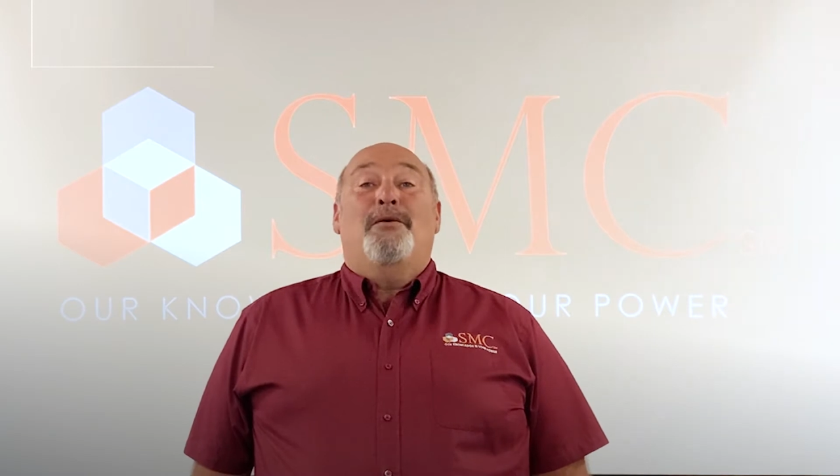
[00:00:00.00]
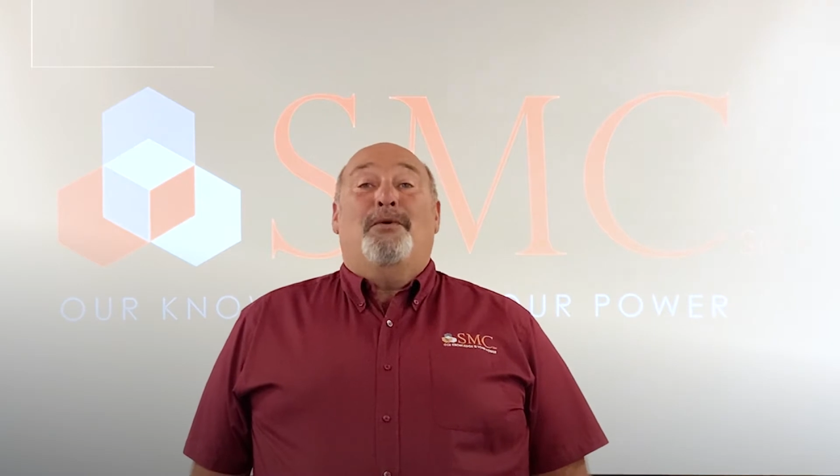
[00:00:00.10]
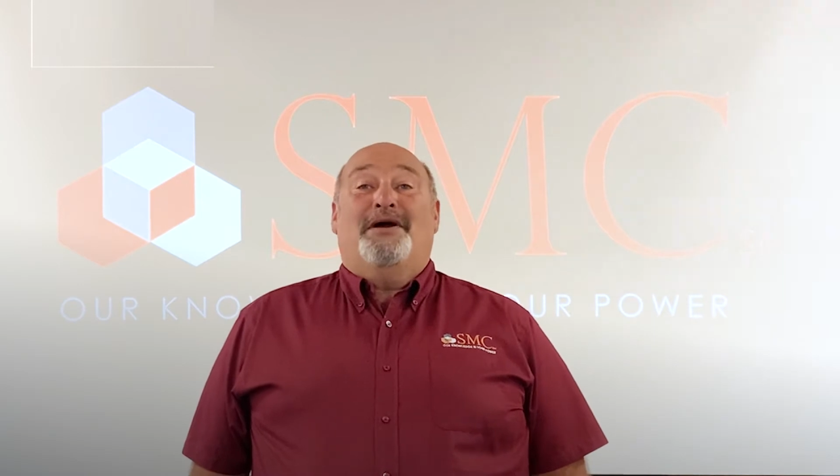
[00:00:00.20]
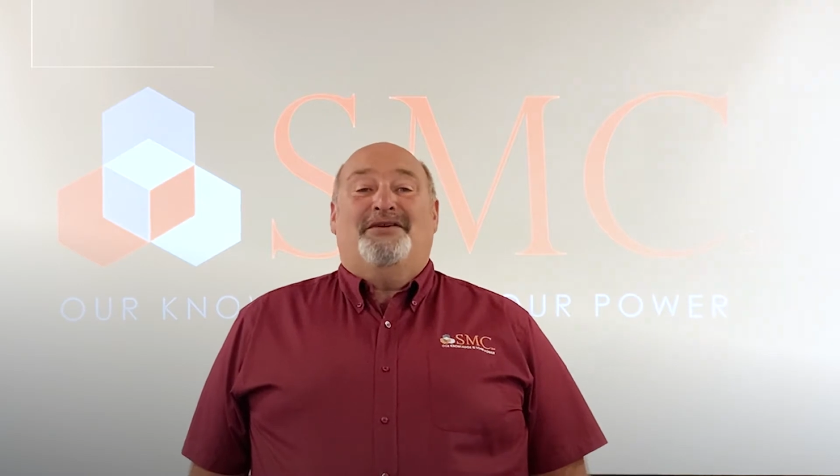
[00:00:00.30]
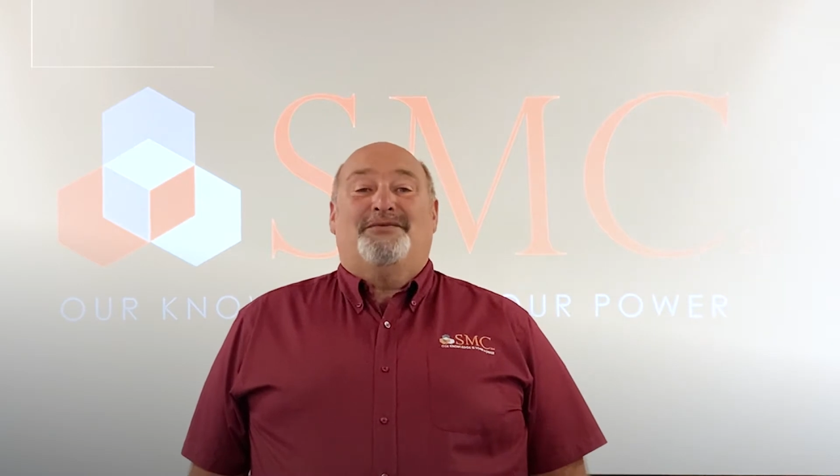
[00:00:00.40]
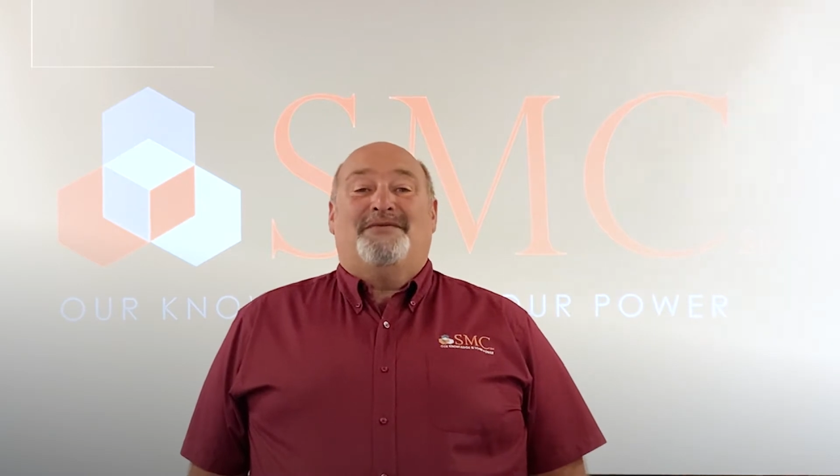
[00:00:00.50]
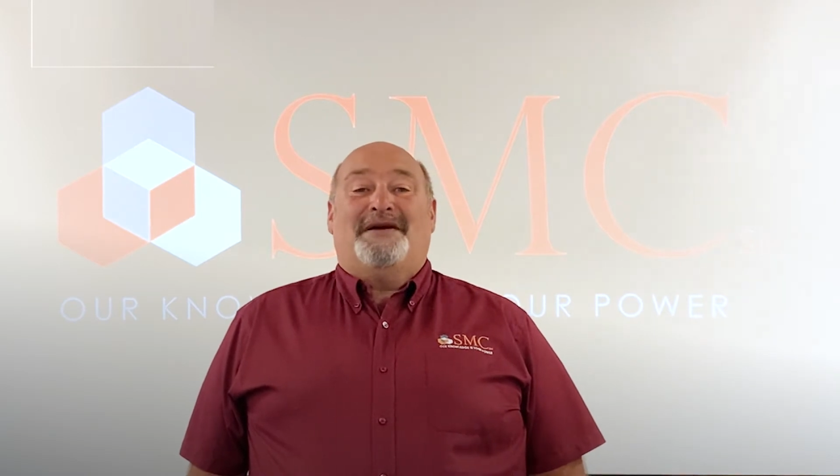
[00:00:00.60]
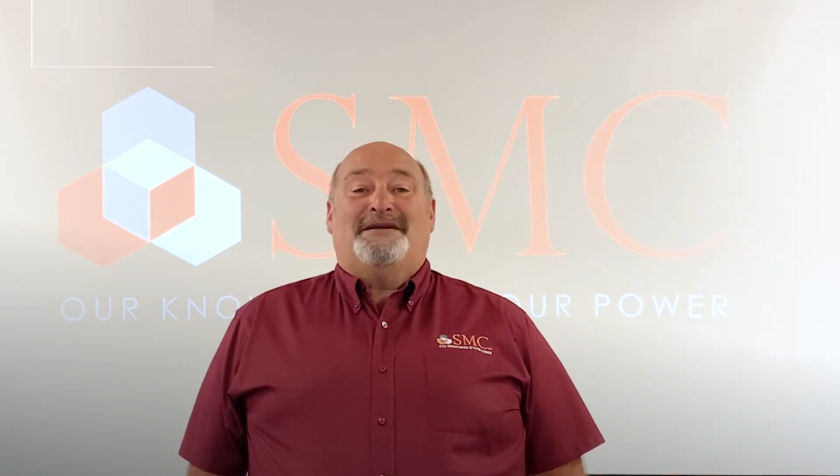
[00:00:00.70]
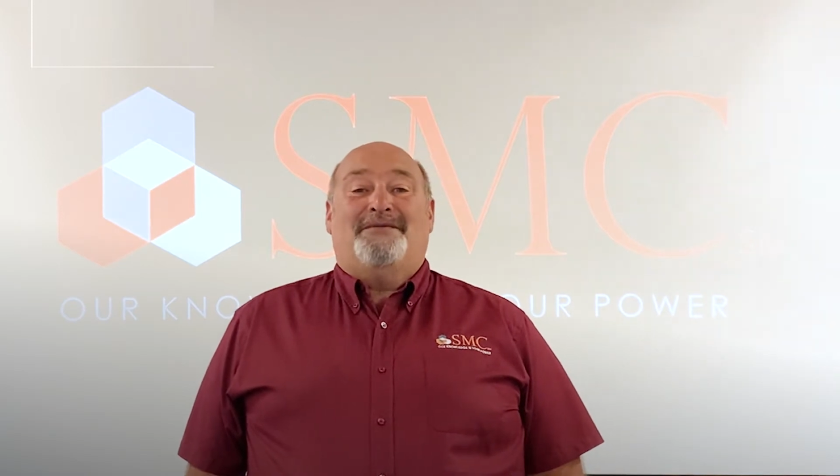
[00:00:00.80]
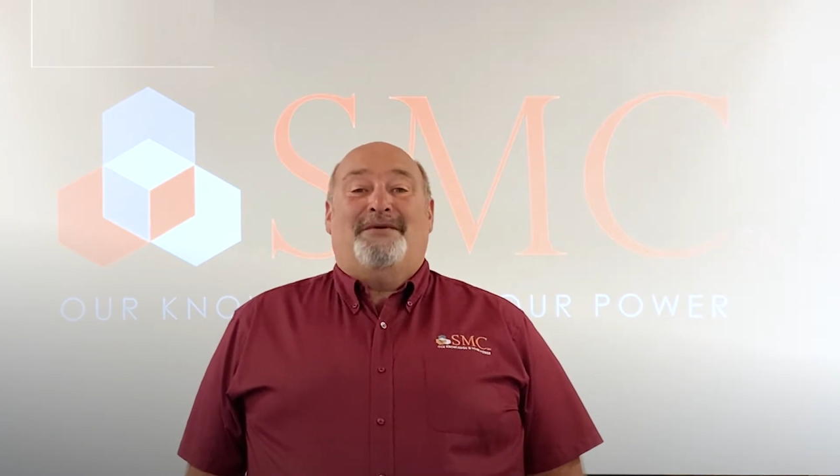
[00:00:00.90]
What is
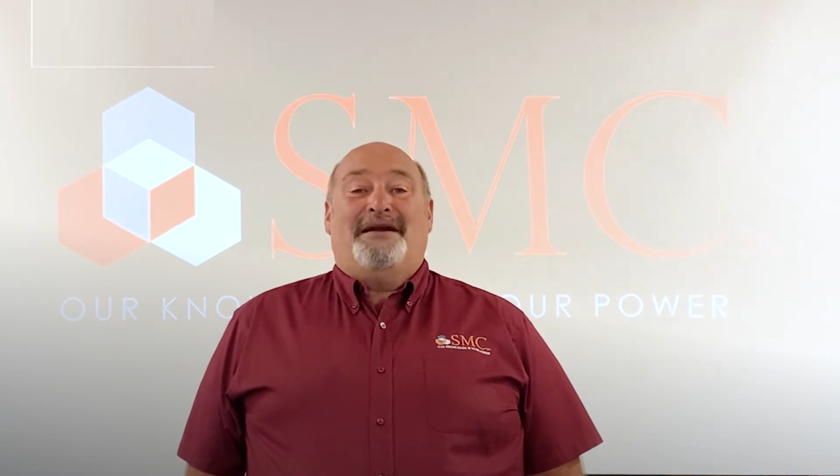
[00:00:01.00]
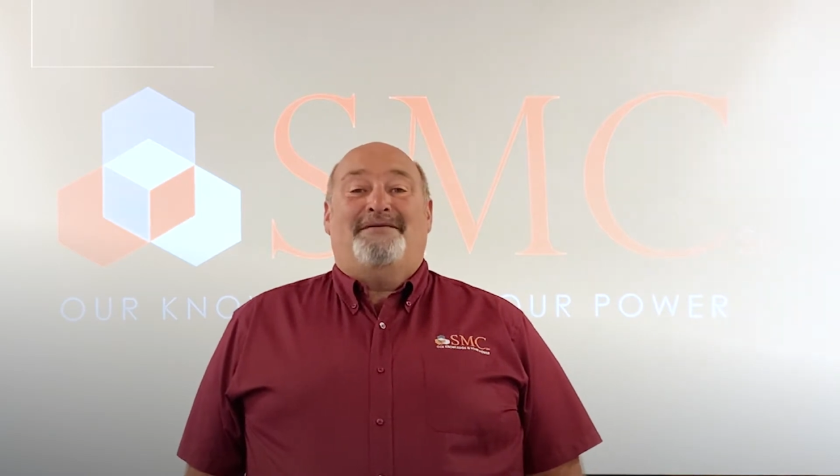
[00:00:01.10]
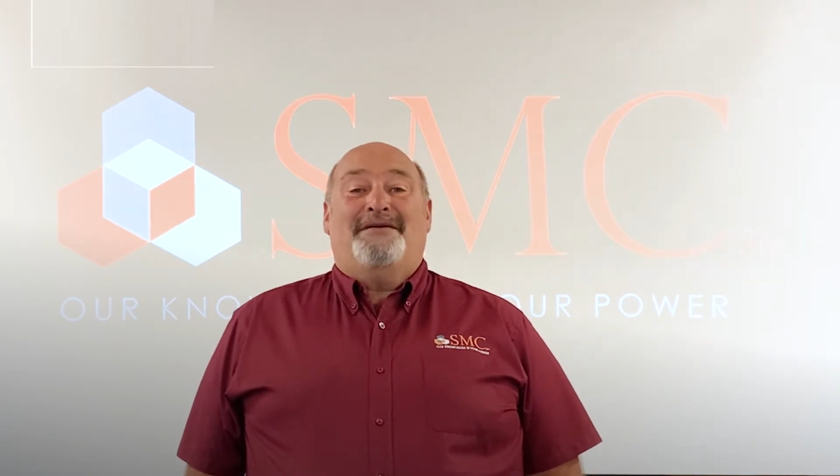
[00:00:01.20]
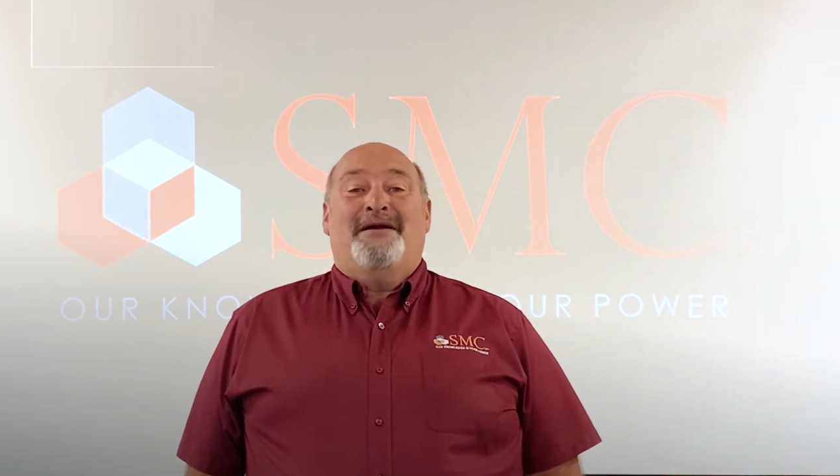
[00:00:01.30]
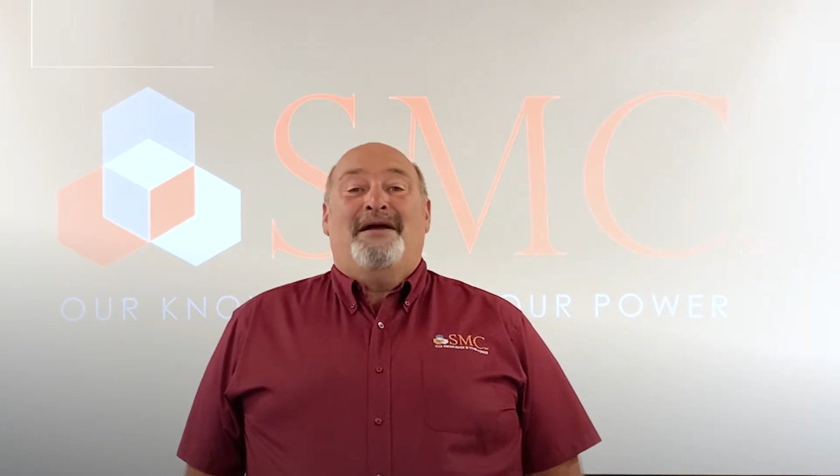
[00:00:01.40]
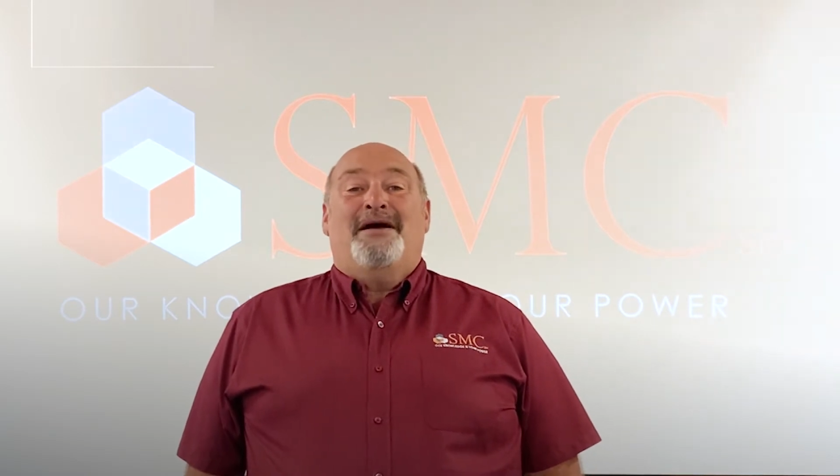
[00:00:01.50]
reflected wave?